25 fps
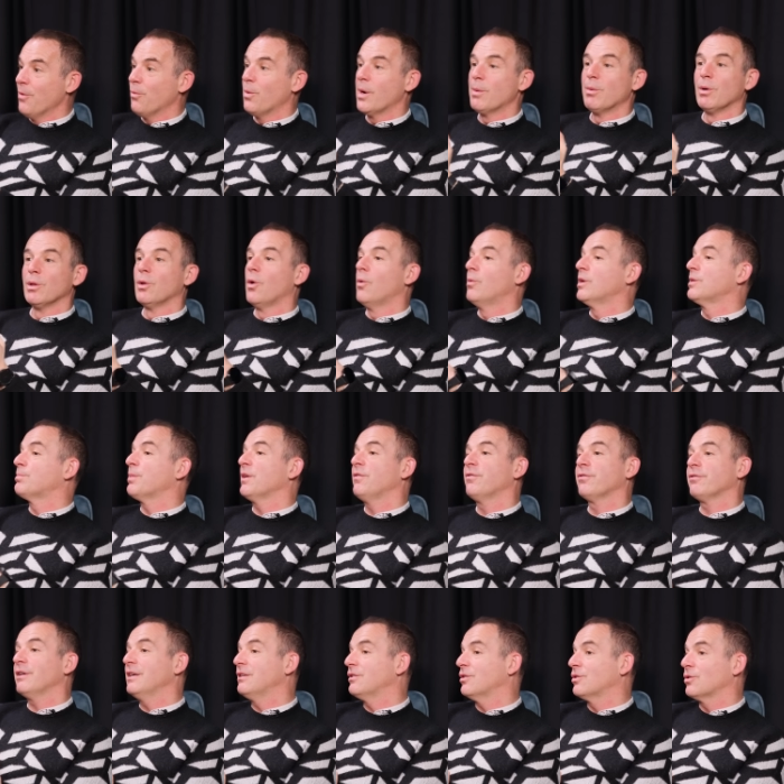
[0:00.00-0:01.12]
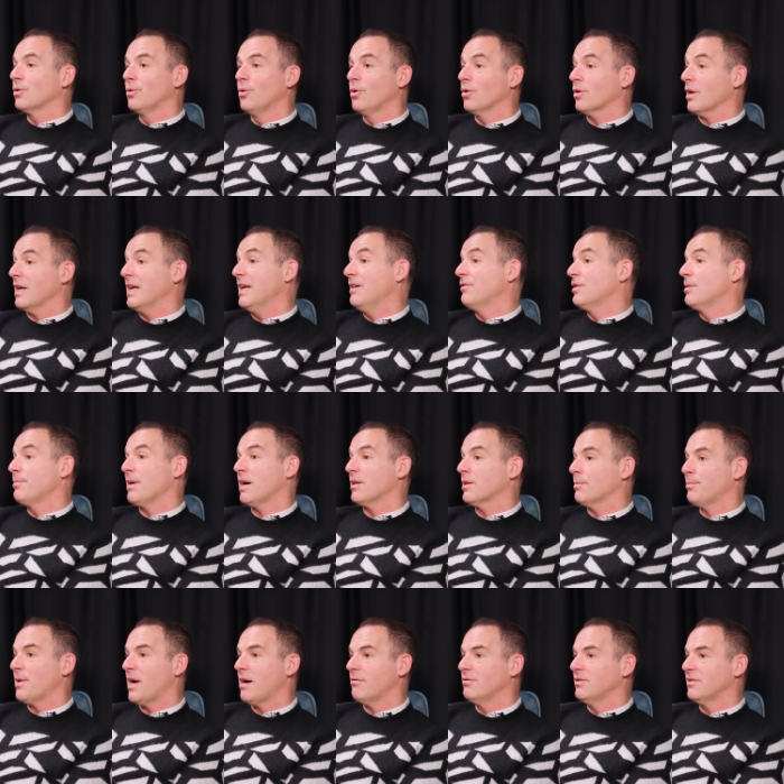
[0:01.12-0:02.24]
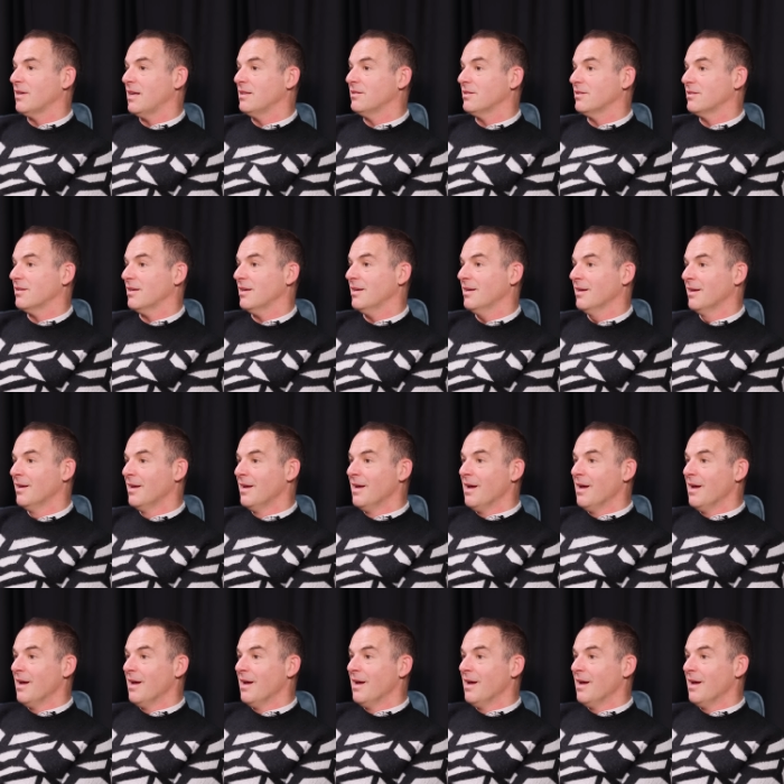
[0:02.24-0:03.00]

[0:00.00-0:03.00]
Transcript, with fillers: We will always be free to talk, even about the parent entity.